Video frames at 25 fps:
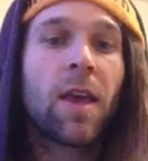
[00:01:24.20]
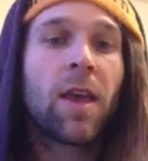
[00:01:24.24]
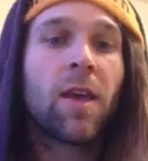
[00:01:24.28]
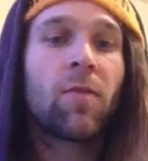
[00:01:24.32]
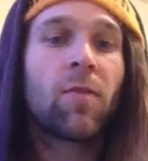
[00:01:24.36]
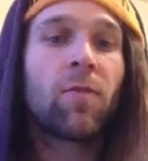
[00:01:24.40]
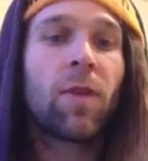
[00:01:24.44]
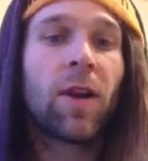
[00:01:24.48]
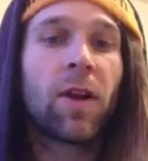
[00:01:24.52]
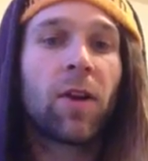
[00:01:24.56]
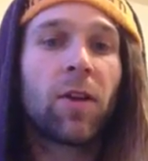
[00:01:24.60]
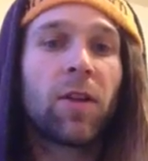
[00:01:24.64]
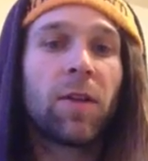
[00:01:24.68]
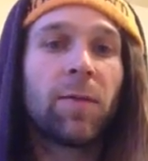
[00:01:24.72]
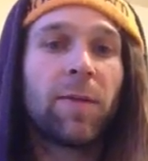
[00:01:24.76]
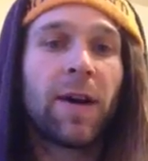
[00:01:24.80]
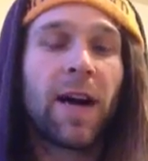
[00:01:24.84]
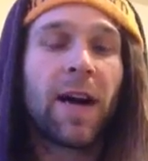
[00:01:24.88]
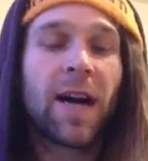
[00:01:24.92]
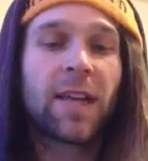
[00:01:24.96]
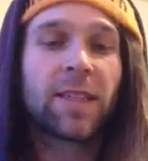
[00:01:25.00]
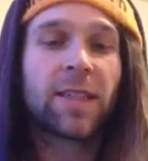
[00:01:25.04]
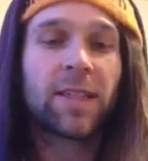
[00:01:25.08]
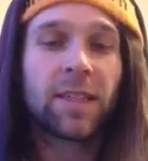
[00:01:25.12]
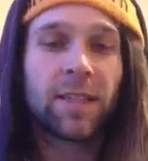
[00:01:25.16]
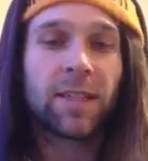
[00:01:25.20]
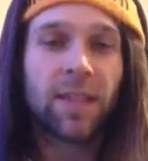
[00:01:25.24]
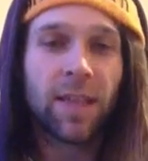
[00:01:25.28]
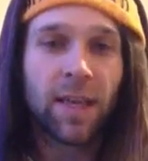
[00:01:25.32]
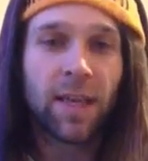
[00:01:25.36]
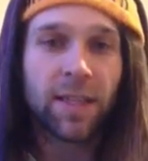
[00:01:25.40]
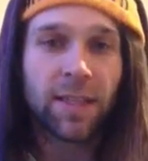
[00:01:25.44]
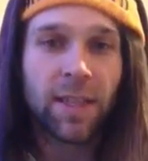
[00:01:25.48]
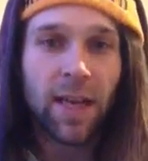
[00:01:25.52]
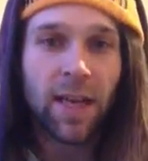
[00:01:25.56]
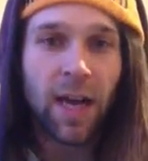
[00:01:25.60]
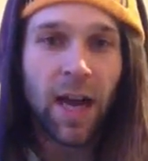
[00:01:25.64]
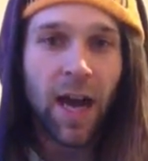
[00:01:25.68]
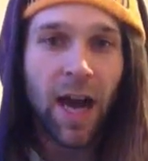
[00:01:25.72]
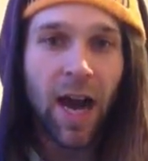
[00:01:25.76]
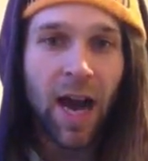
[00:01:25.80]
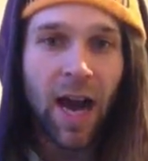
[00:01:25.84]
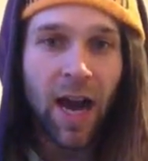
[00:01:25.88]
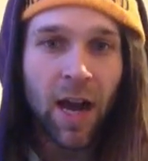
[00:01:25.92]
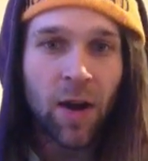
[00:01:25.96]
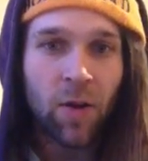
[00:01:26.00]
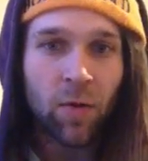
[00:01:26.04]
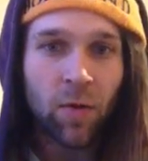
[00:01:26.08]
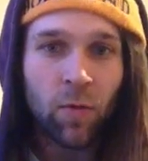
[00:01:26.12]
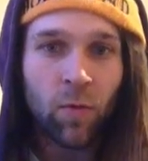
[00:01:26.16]
Right on the box it says
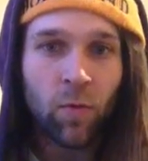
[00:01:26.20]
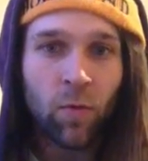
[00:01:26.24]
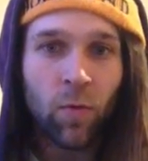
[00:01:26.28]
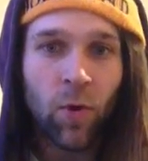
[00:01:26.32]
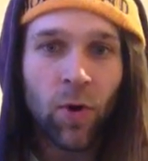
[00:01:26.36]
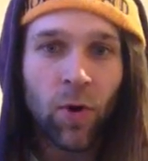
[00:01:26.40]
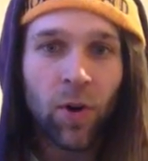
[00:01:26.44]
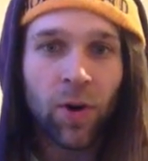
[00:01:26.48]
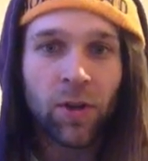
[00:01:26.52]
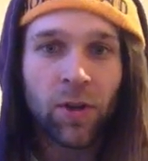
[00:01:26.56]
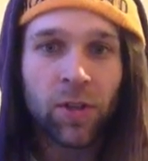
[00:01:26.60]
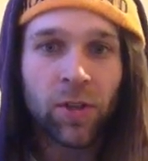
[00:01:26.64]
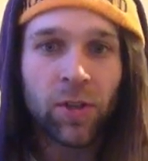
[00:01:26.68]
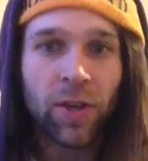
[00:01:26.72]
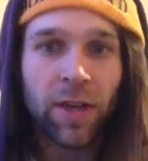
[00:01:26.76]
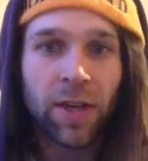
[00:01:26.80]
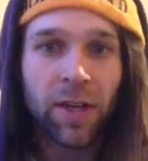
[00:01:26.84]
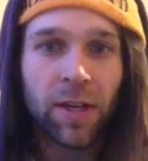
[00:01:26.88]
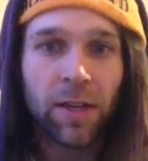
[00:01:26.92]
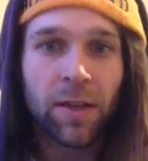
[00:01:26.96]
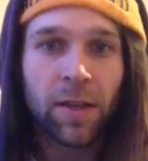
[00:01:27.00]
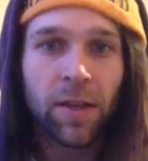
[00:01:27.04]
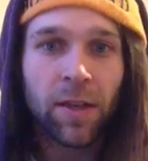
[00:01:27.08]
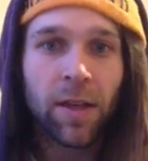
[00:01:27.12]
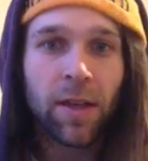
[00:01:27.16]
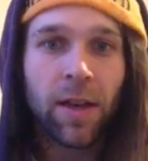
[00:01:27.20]
hot water treated.